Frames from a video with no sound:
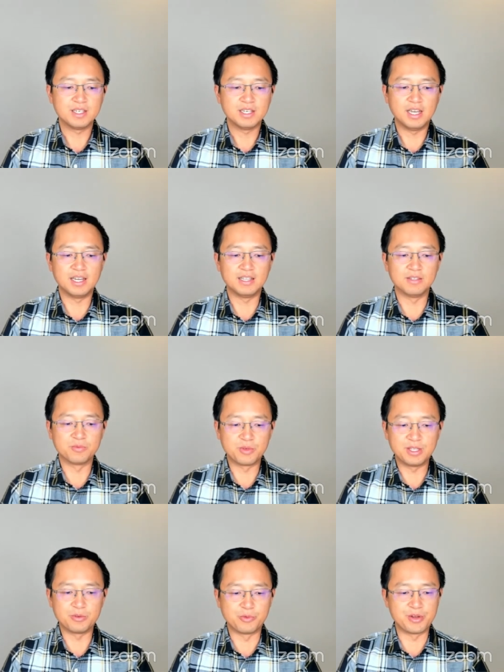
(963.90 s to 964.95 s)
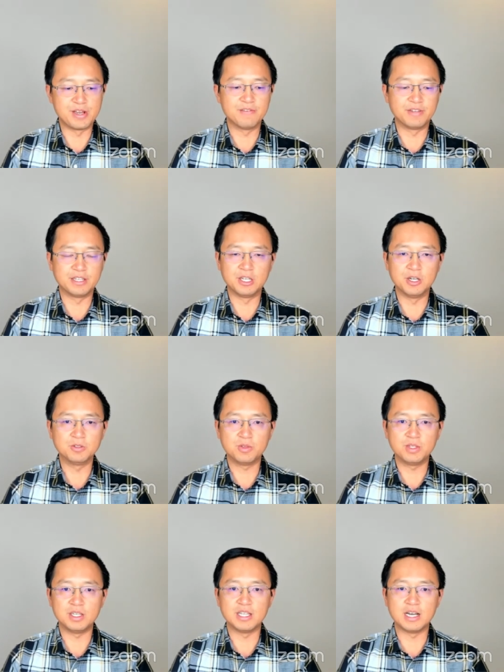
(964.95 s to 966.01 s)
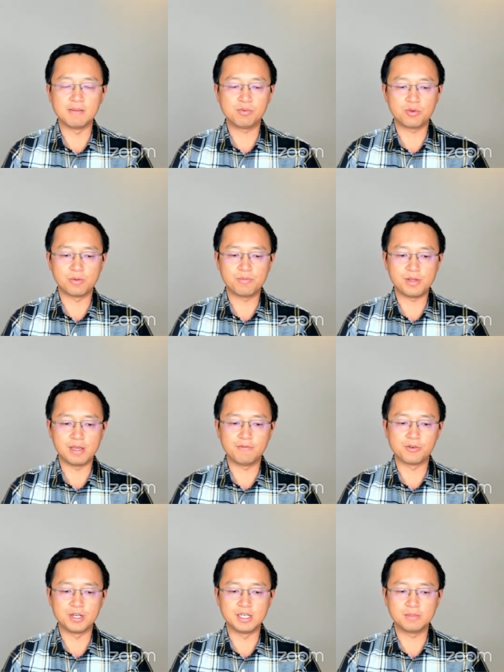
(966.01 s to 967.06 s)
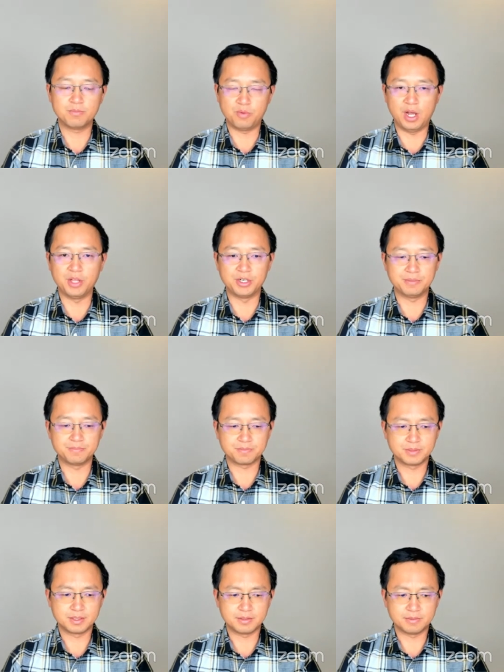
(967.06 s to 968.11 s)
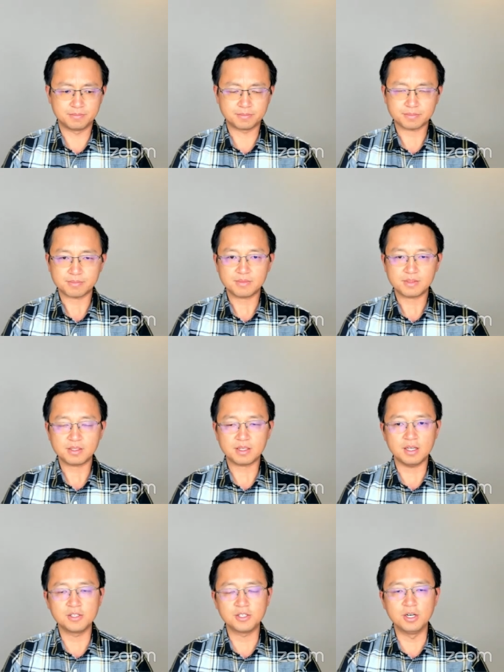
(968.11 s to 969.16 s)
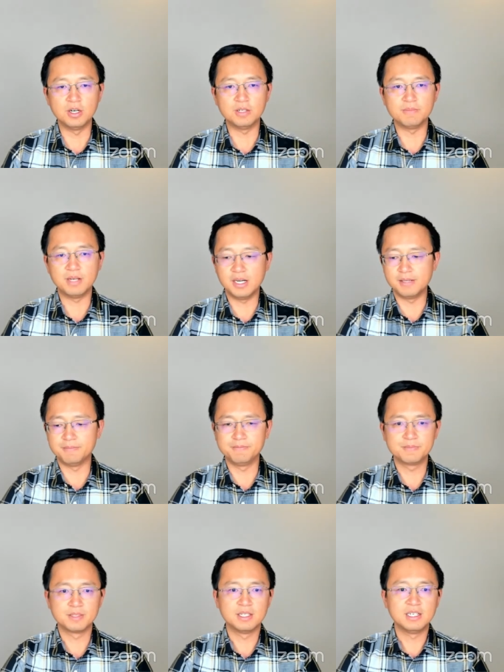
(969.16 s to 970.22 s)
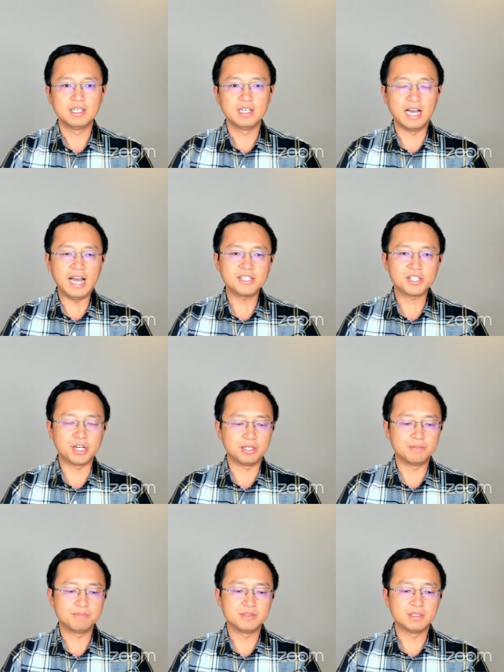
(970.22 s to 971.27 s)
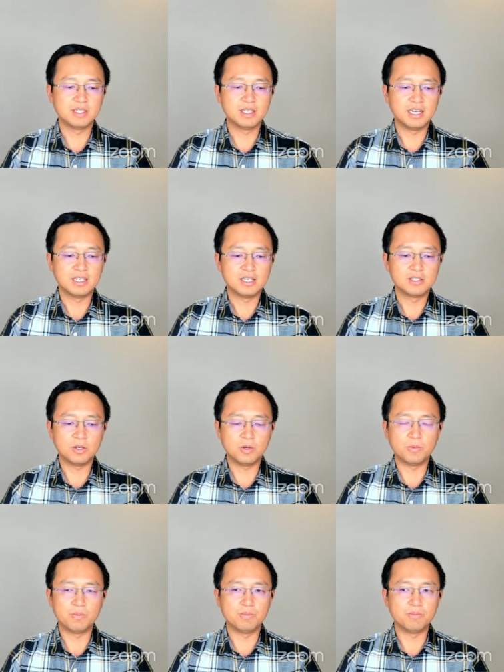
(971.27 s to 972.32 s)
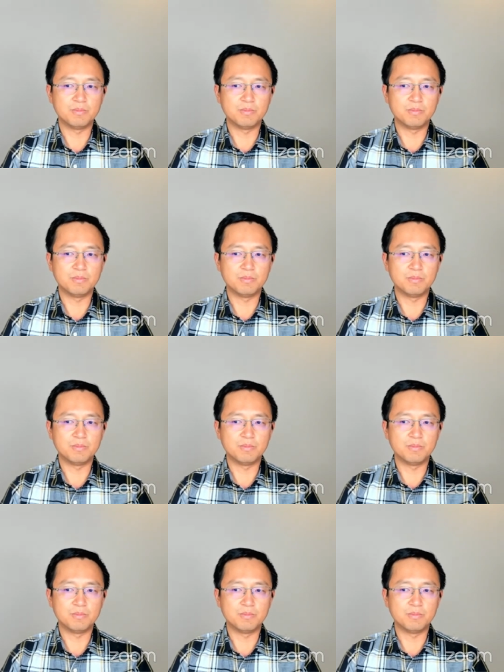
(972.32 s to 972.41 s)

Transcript: and really weird videos, really not appropriate for his brother. So um, I asked her, so